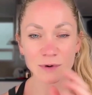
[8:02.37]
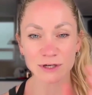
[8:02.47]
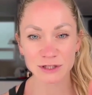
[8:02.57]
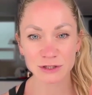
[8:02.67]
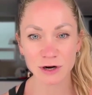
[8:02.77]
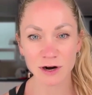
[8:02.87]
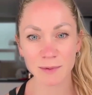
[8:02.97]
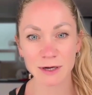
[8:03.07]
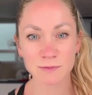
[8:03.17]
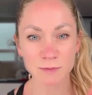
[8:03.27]
wanted to talk
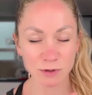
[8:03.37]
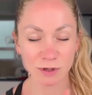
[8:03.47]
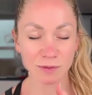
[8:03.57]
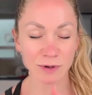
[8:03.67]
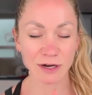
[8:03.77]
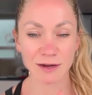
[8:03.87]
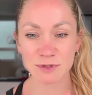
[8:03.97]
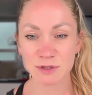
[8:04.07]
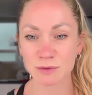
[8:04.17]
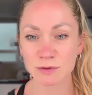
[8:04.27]
about purely when it
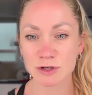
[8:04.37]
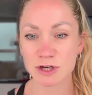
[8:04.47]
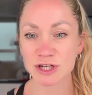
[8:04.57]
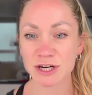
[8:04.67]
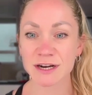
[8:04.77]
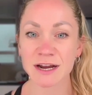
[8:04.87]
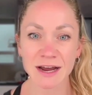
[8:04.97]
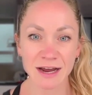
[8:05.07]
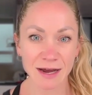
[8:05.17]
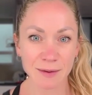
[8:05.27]
comes to nutrition
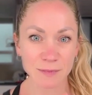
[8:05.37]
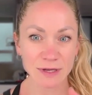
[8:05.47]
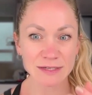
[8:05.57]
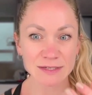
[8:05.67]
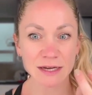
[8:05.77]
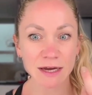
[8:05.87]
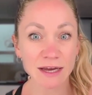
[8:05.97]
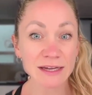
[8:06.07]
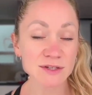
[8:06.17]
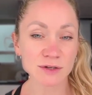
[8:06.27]
is
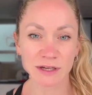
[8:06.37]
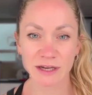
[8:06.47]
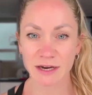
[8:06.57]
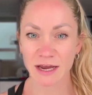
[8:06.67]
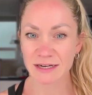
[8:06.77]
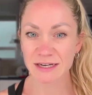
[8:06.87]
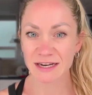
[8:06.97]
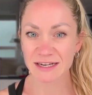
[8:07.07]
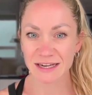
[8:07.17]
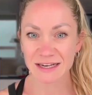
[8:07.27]
insulin. And
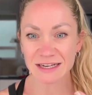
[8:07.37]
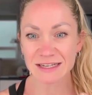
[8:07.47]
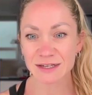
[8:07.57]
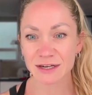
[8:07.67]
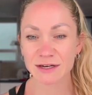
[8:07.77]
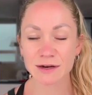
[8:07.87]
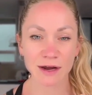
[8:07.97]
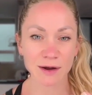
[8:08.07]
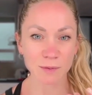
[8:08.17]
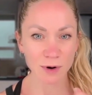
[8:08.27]

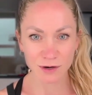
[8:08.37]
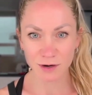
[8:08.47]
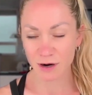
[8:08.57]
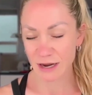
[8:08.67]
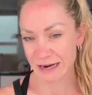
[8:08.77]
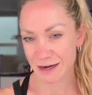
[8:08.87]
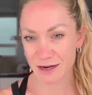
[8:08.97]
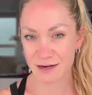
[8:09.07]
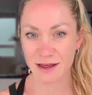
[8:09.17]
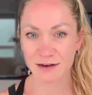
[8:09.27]
insulin, one
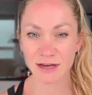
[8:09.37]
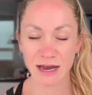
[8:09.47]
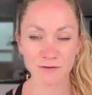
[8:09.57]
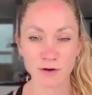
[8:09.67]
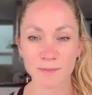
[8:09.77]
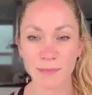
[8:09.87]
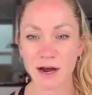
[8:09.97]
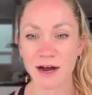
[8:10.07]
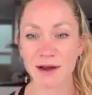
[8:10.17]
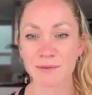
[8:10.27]
headline that kind of caught
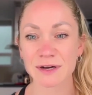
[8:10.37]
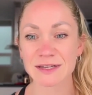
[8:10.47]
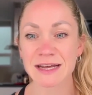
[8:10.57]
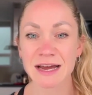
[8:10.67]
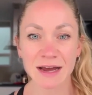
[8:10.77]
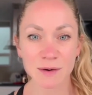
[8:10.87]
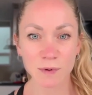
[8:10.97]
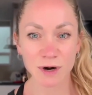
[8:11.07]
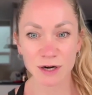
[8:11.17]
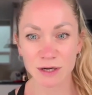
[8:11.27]
my eye was
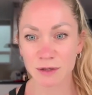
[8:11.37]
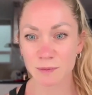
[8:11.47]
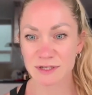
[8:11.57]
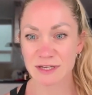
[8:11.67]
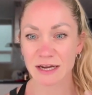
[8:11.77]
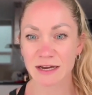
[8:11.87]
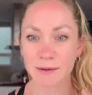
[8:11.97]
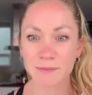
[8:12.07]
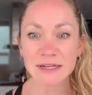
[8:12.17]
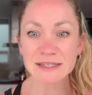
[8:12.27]
where you were saying
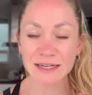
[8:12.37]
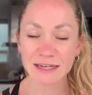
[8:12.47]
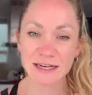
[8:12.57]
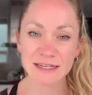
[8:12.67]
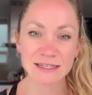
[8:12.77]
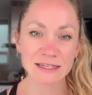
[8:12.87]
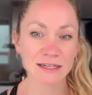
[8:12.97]
insulin is